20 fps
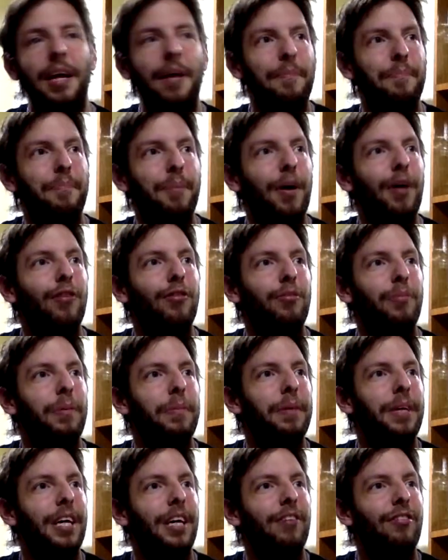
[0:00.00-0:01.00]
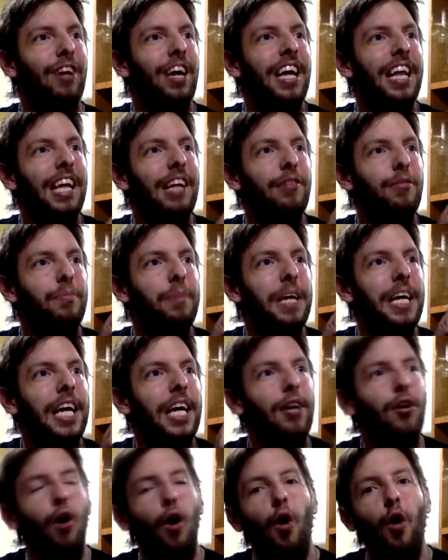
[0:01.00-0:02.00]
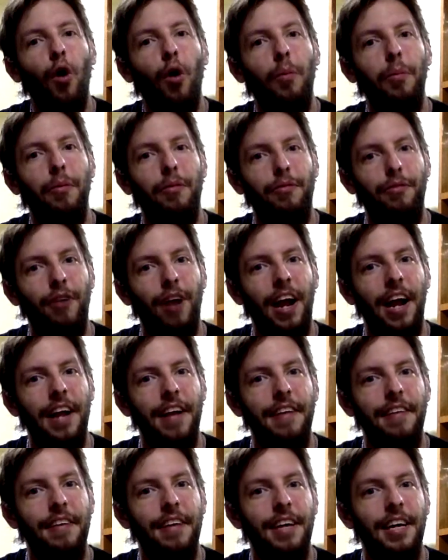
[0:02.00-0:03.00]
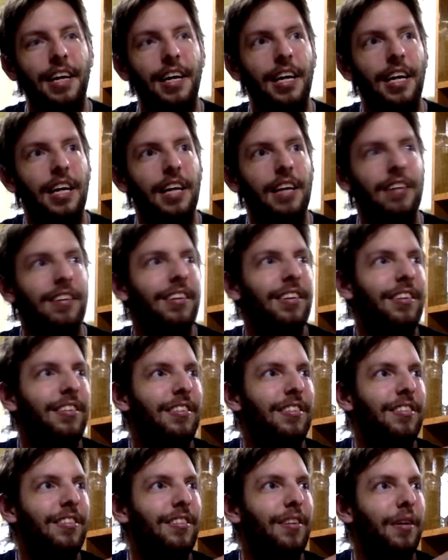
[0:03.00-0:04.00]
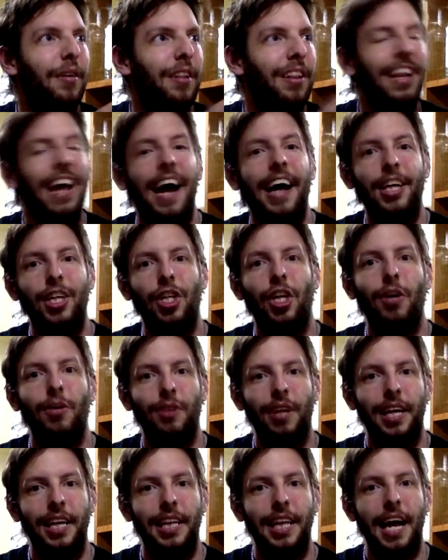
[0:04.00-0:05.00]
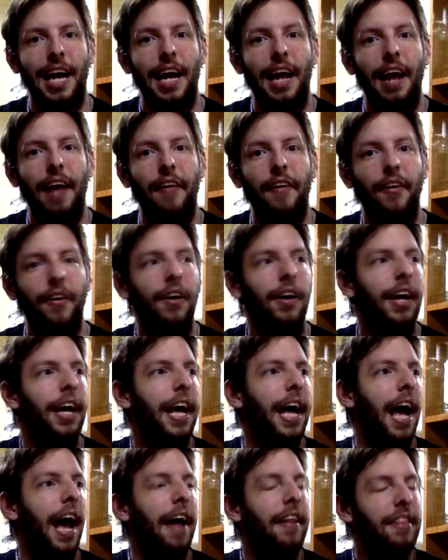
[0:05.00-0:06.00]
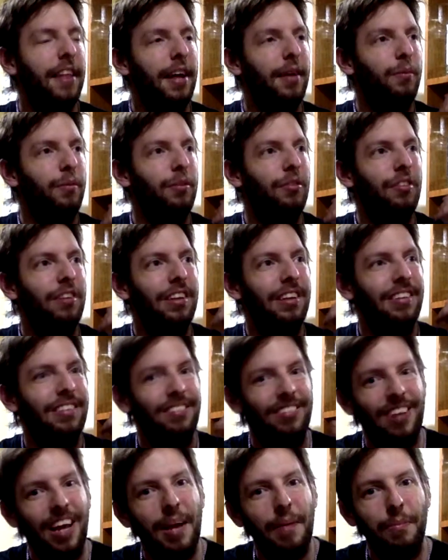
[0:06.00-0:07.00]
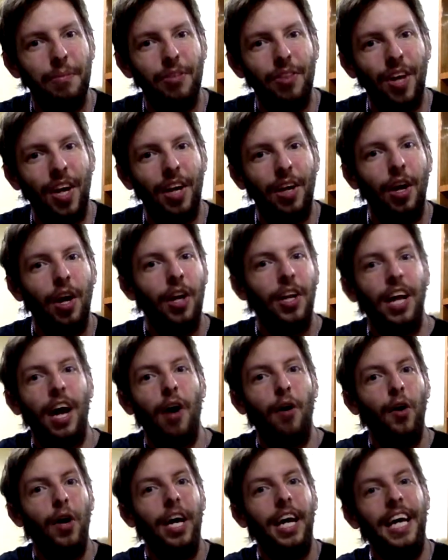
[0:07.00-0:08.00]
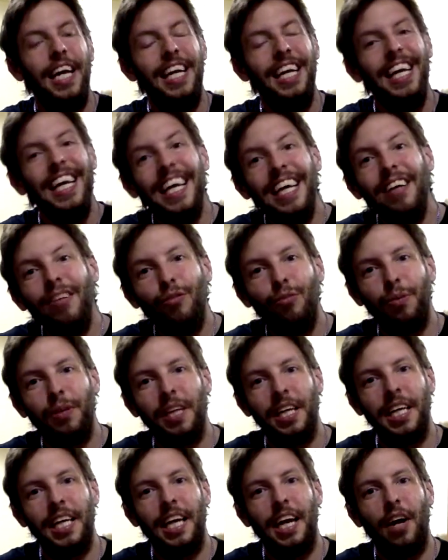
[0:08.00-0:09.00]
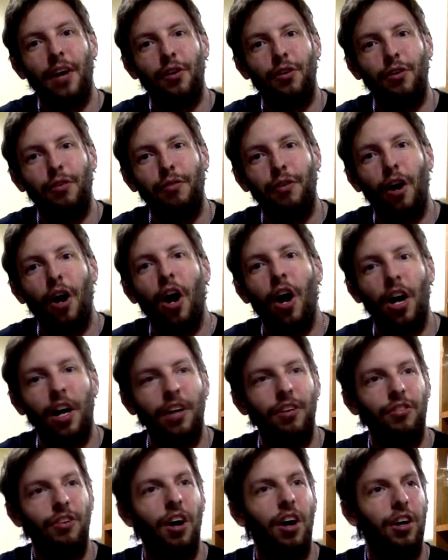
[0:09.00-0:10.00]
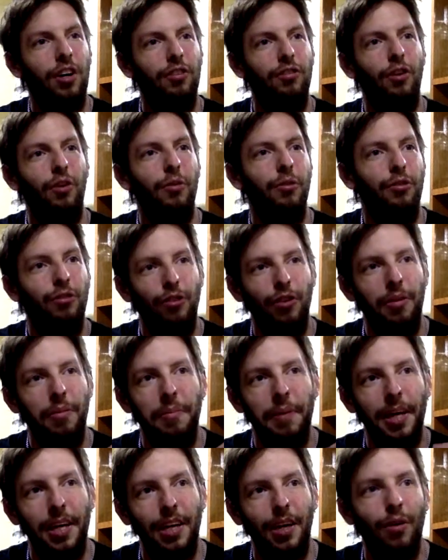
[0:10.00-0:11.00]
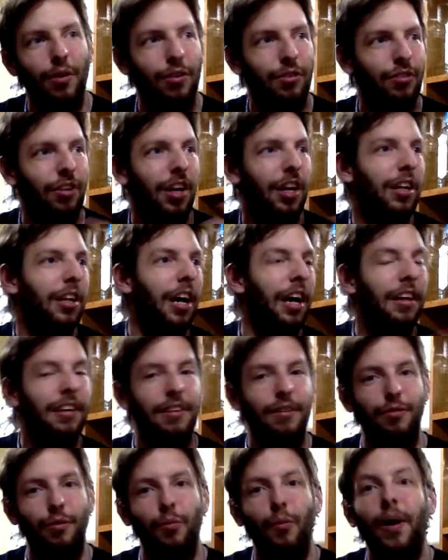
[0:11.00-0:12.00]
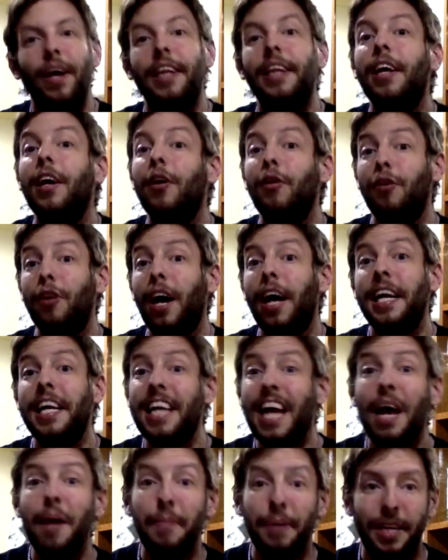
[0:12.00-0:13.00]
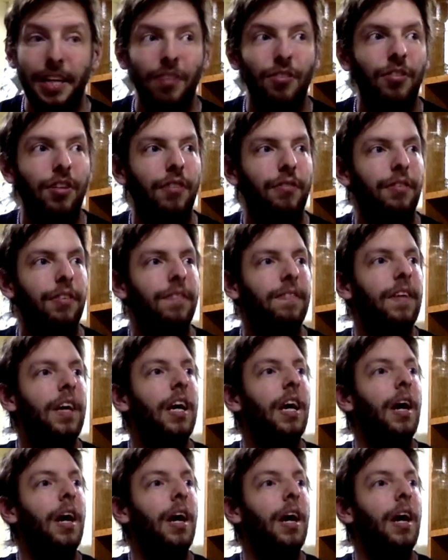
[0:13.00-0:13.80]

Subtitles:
It bugs me because it's being a horrible friend to lash out like that at her. And then we see the same thing. Now, it is within character for Hawk. Hawk has always treated Meliodas a different way. Their dynamic is different.